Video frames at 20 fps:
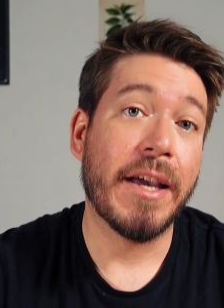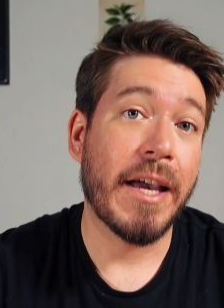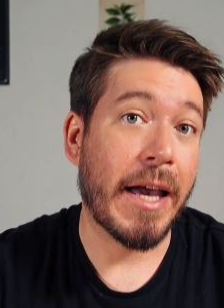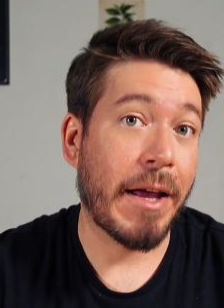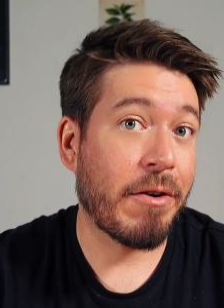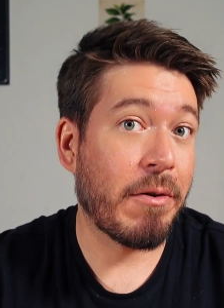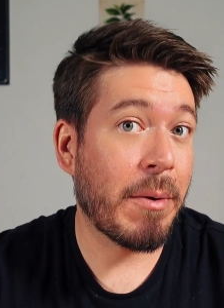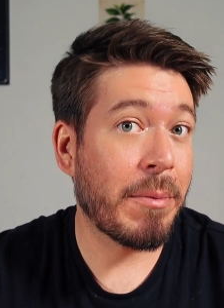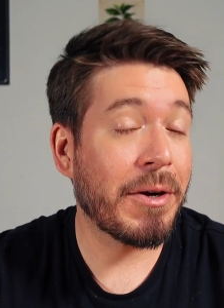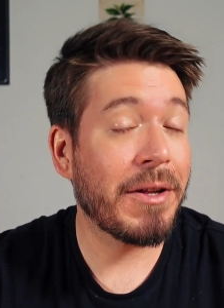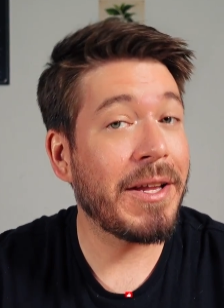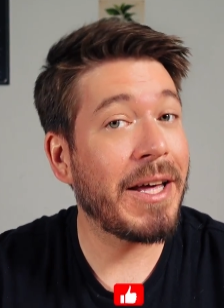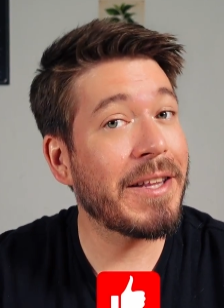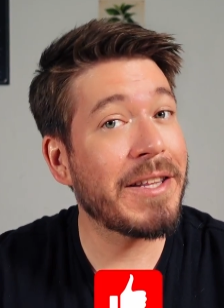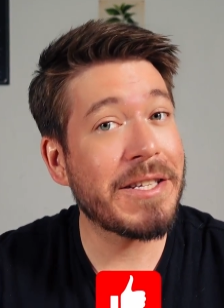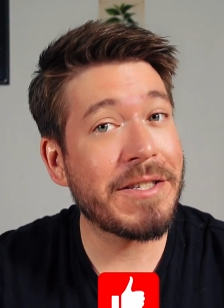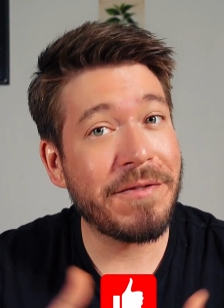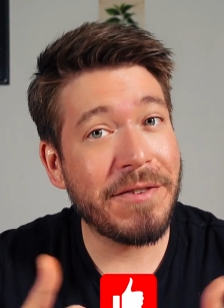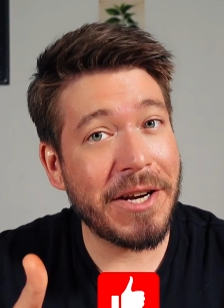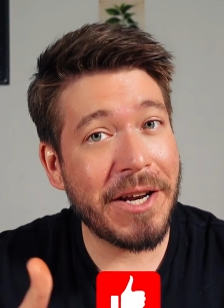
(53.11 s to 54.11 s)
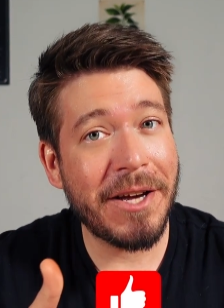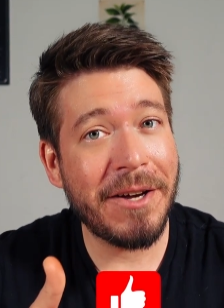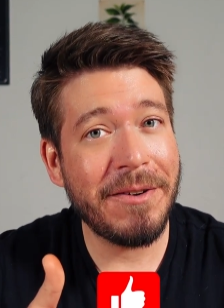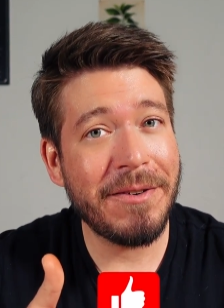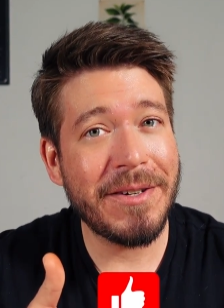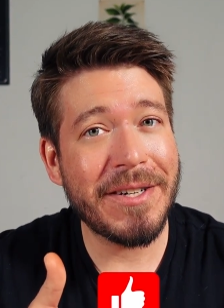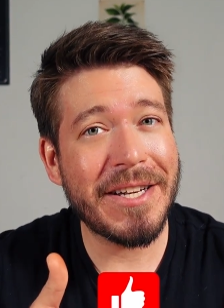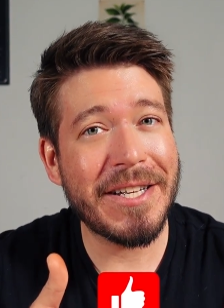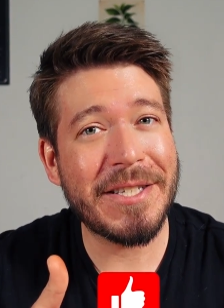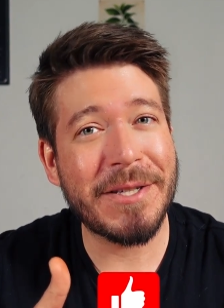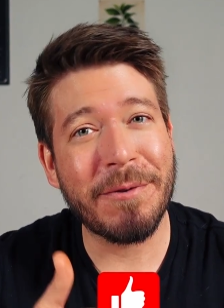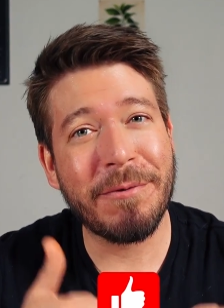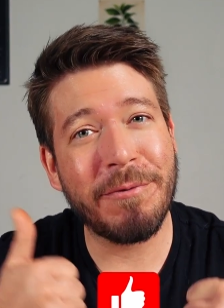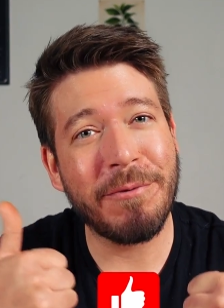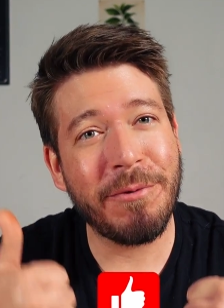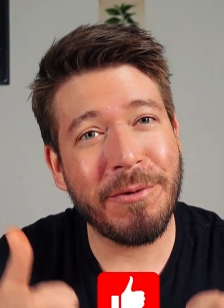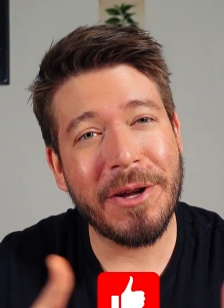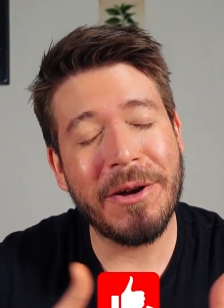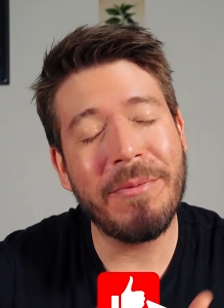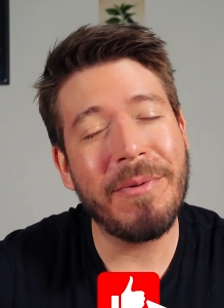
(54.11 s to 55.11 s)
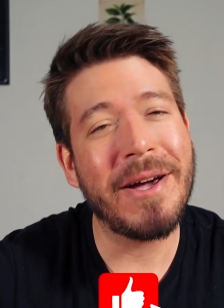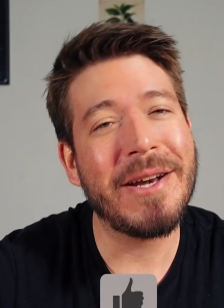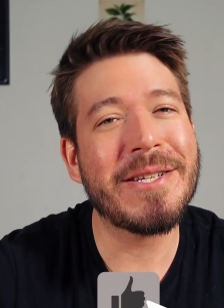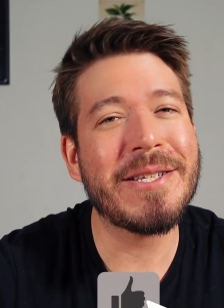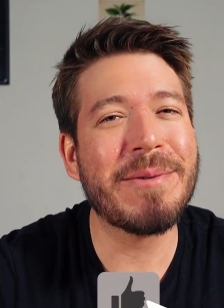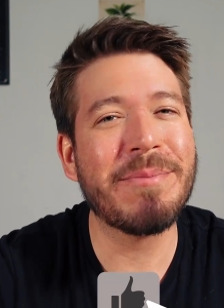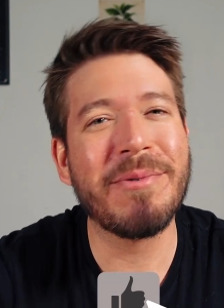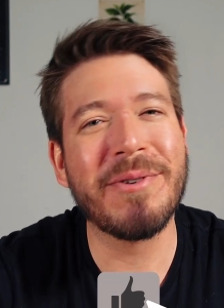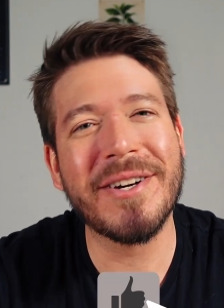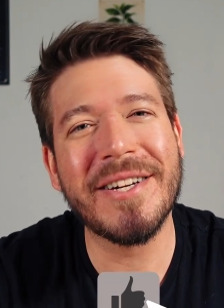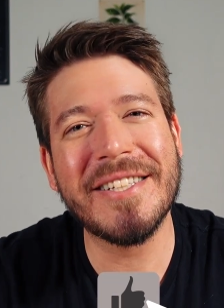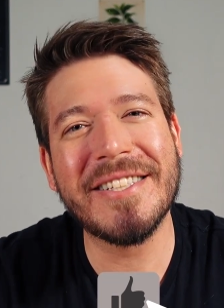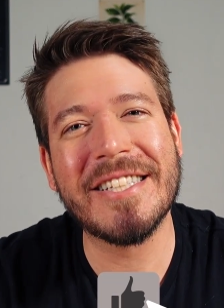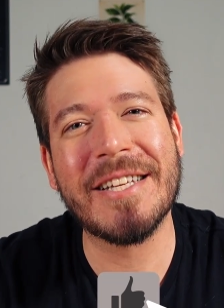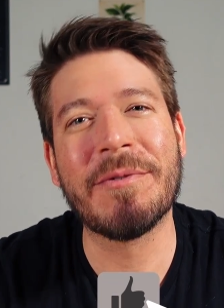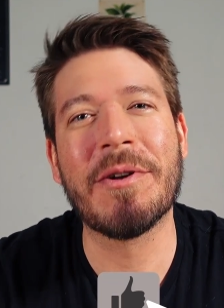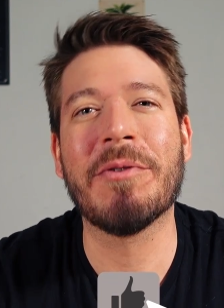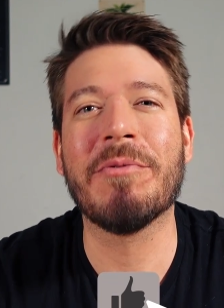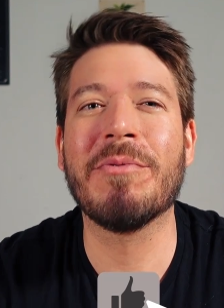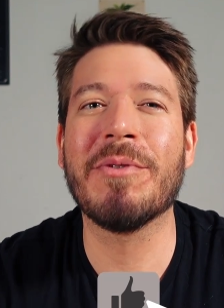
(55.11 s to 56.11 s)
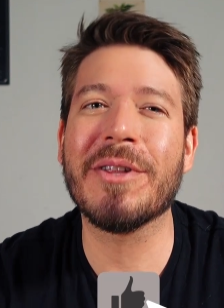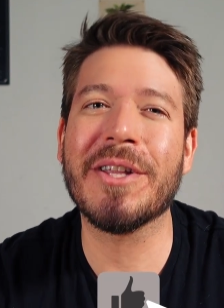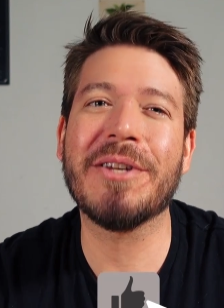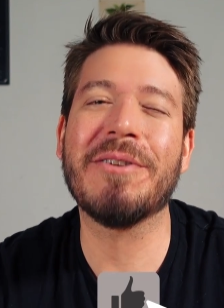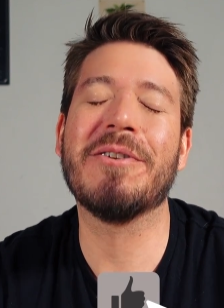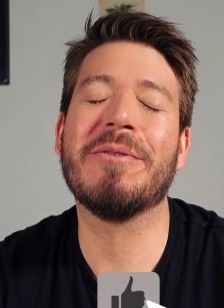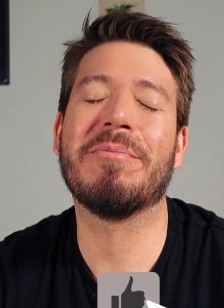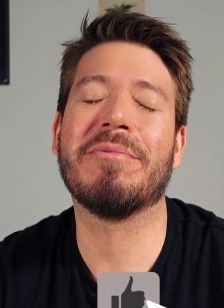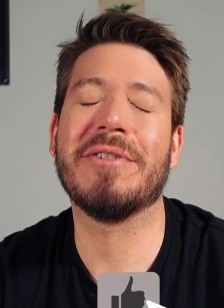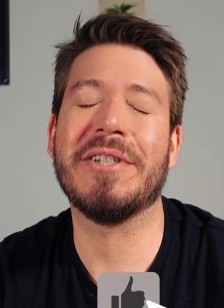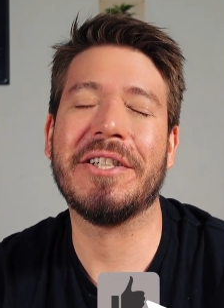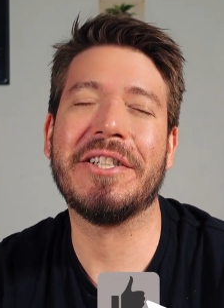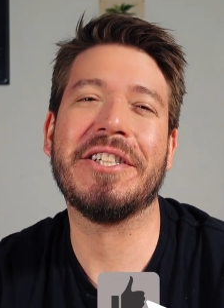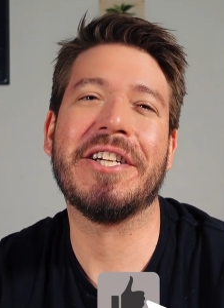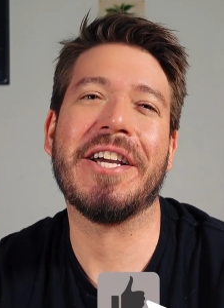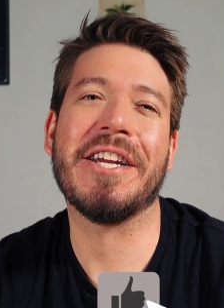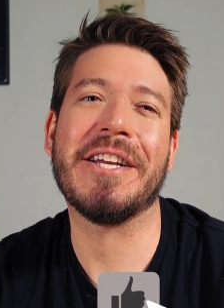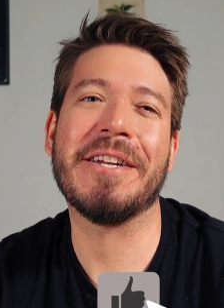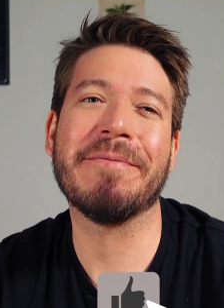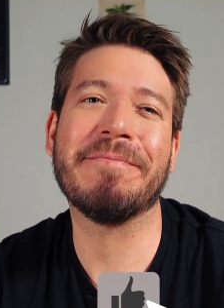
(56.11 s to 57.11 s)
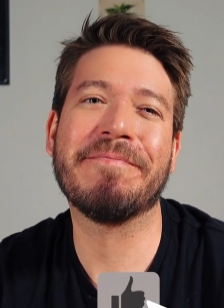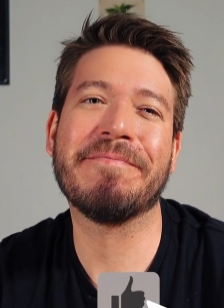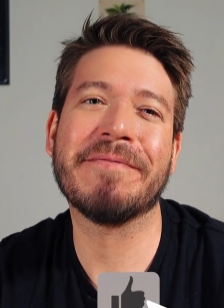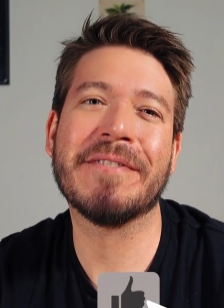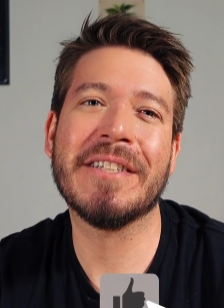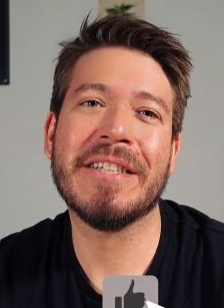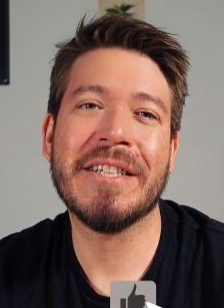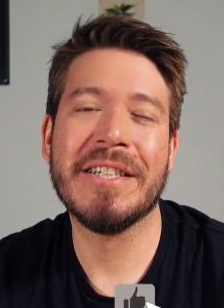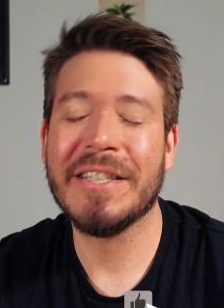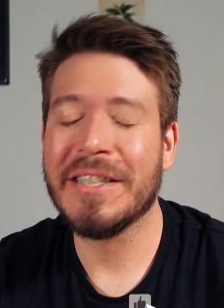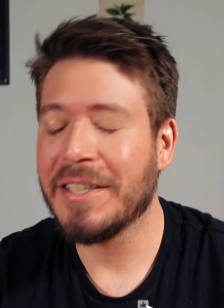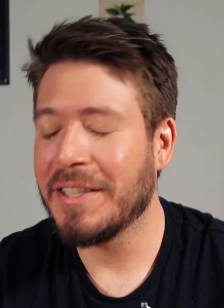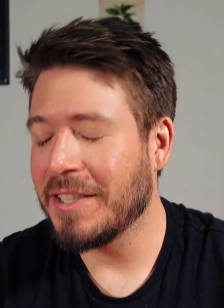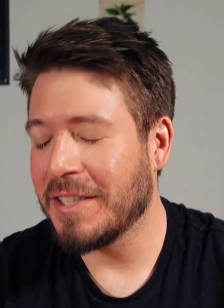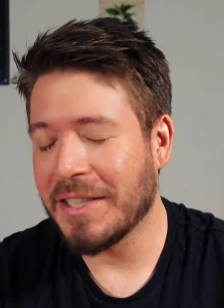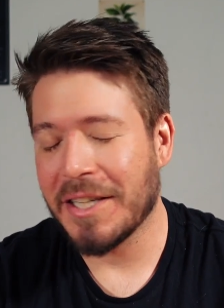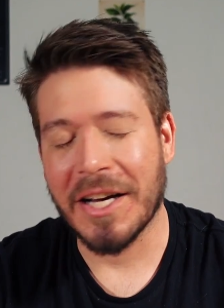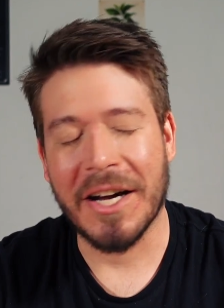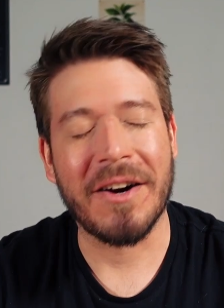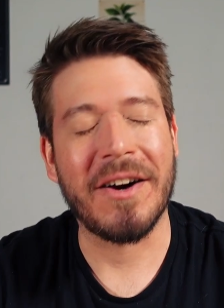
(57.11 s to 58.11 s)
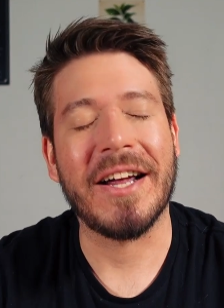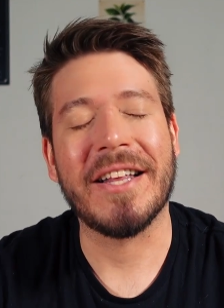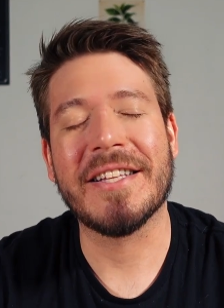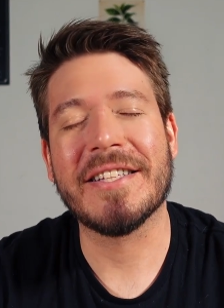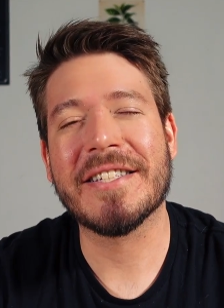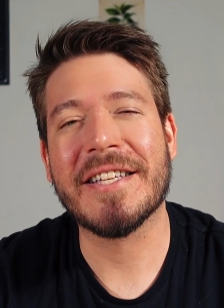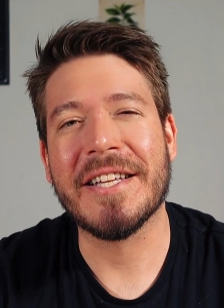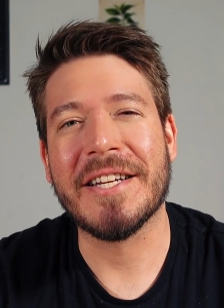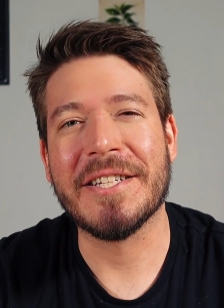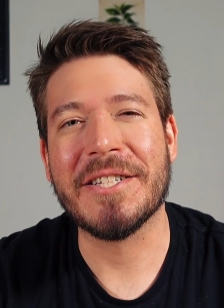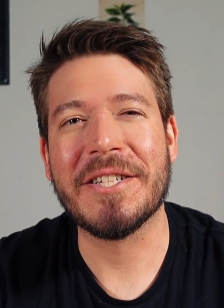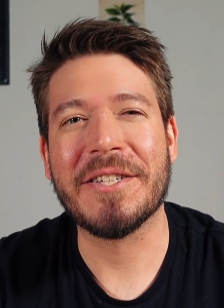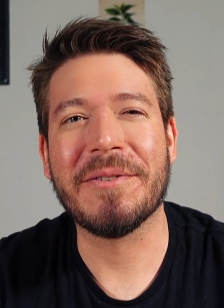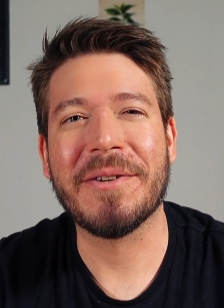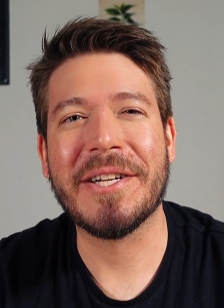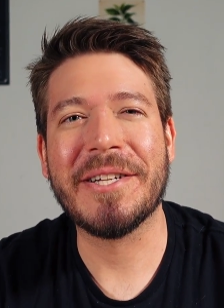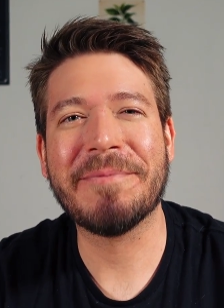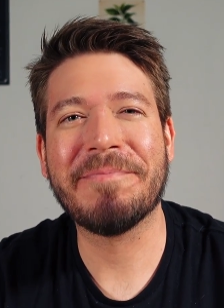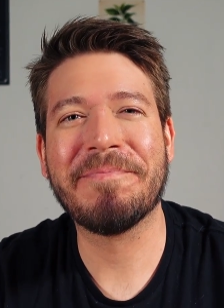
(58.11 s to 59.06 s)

And remember to like this video. It's a free way to support us, and we really do appreciate it. All right, let's get into it.